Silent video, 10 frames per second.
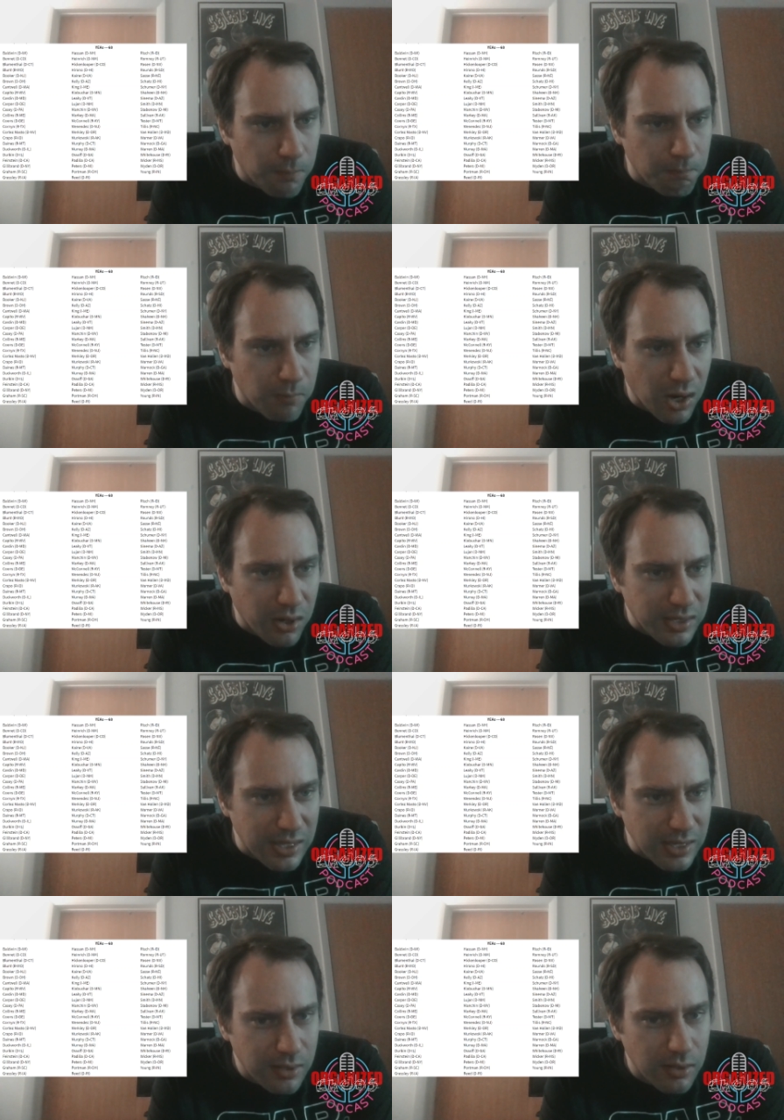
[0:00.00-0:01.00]

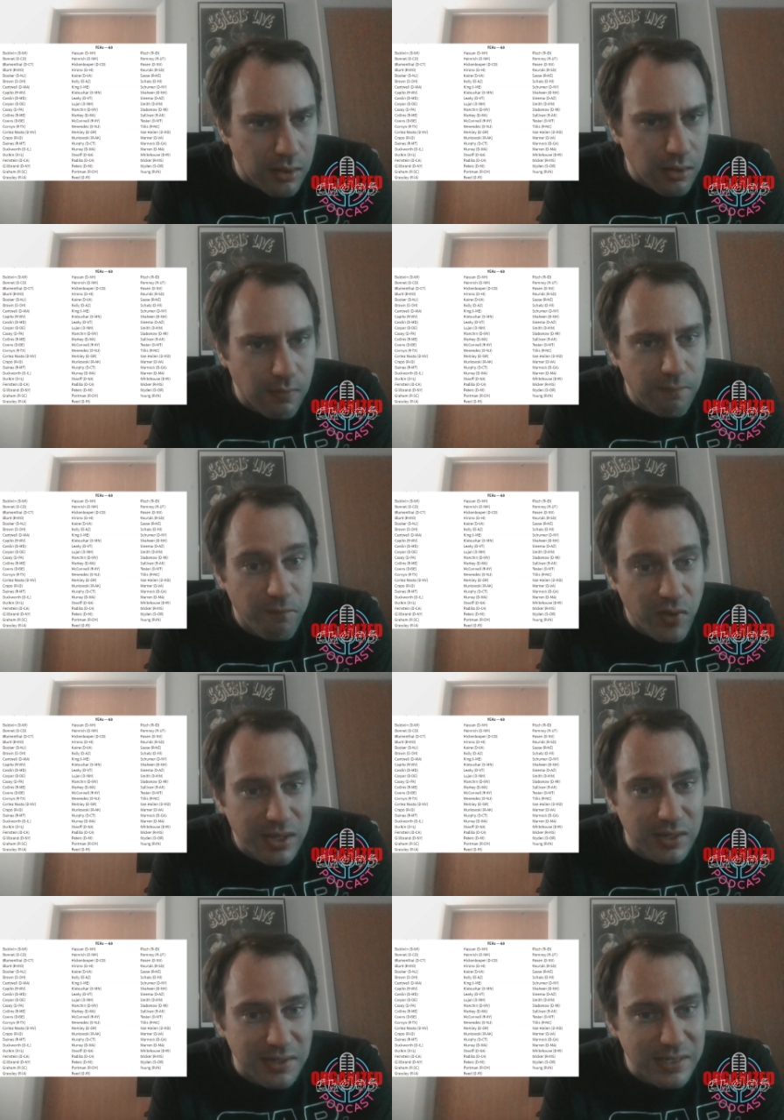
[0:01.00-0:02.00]
Markey,
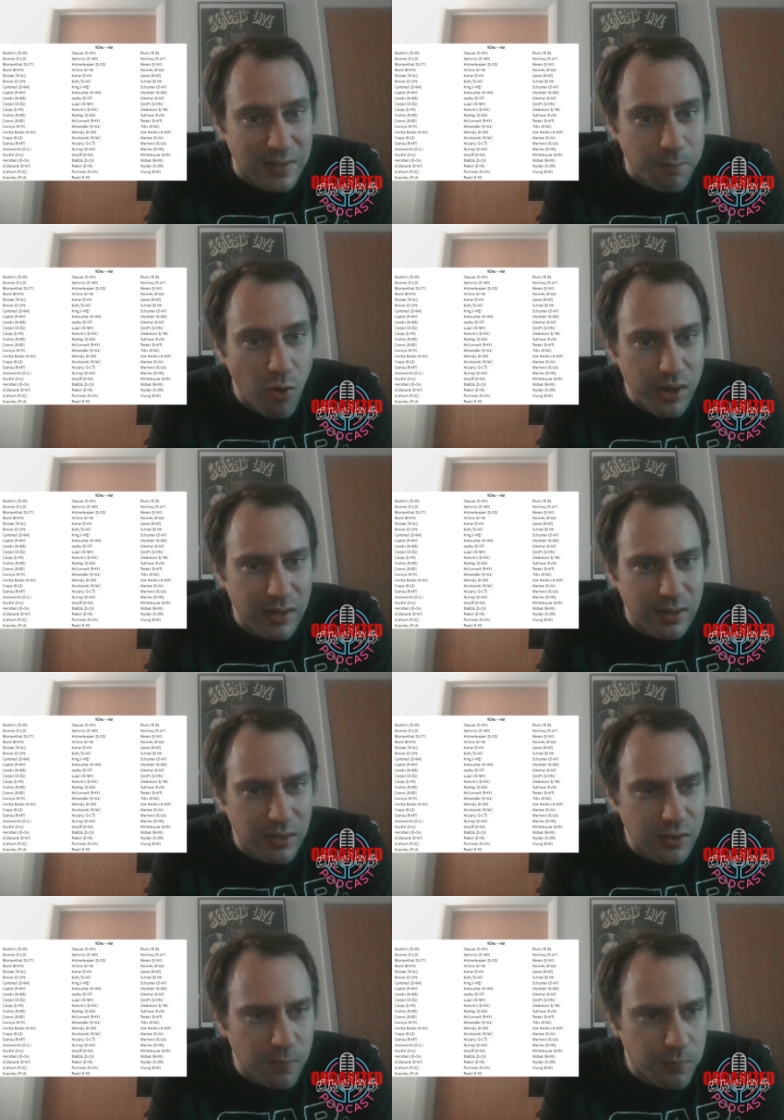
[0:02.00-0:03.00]
fucking disappointed in
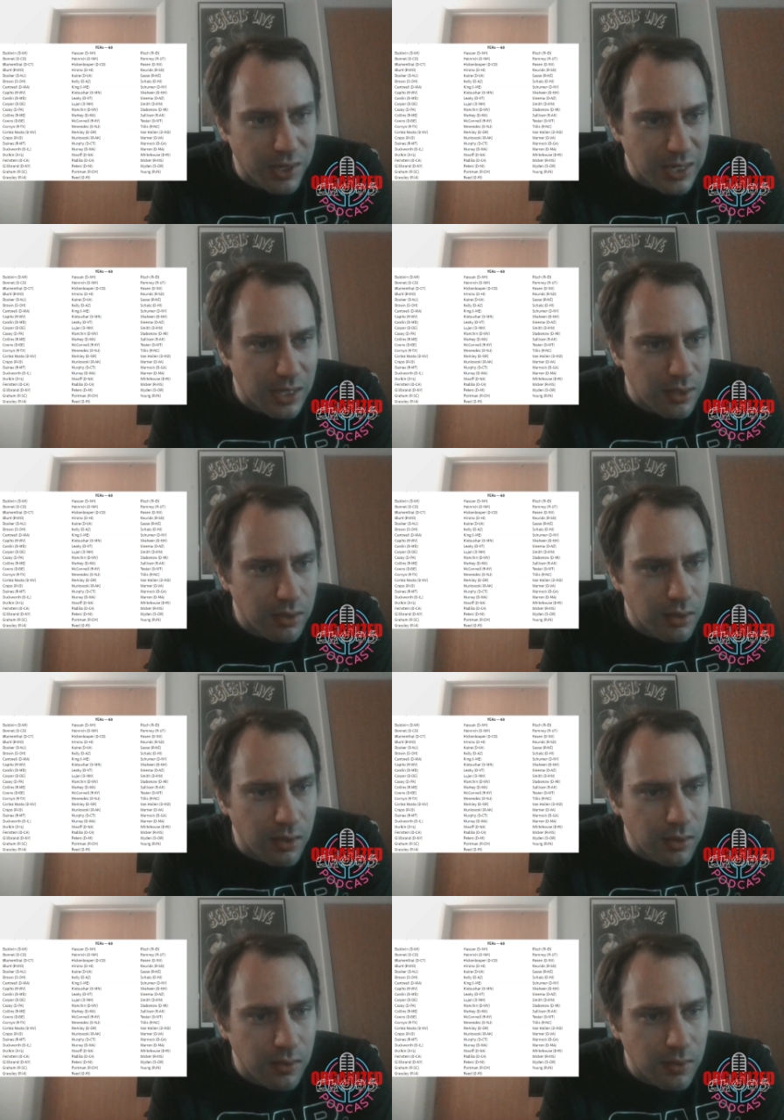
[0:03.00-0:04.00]
you, buddy.
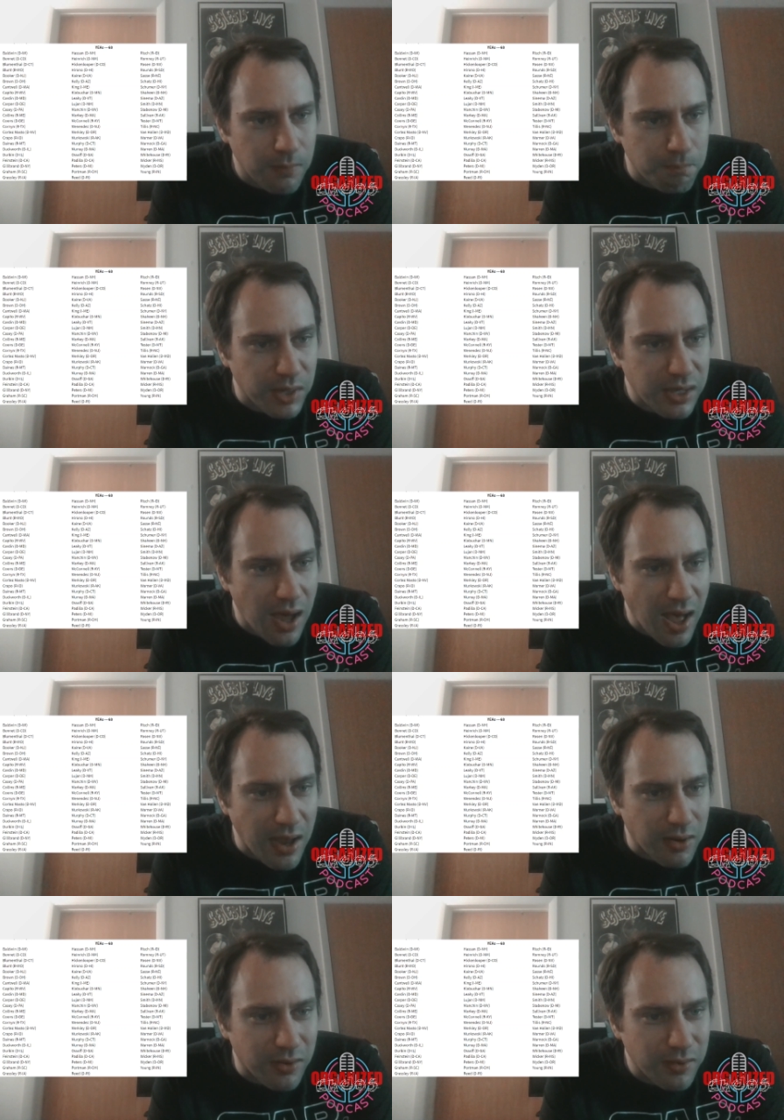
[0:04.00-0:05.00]

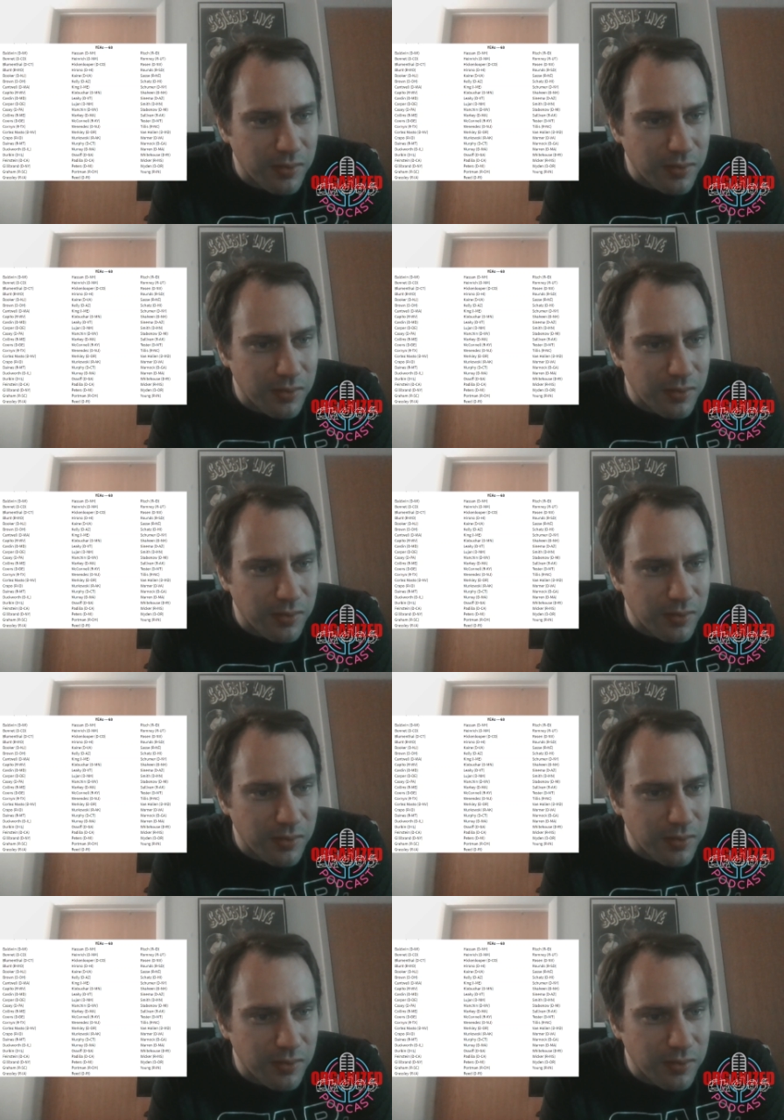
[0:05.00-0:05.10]
McConnell,